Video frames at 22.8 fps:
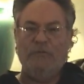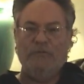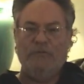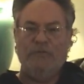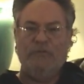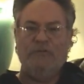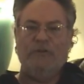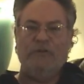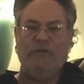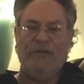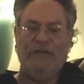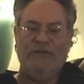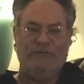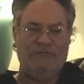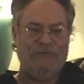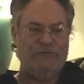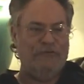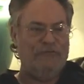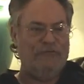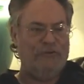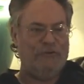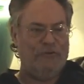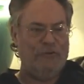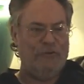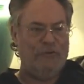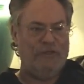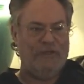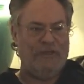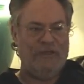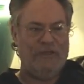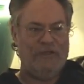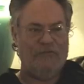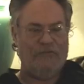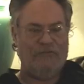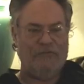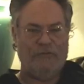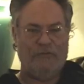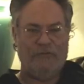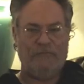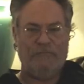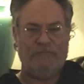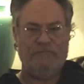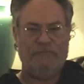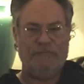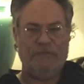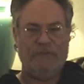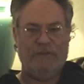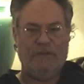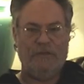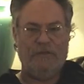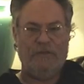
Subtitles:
within the National Security Council,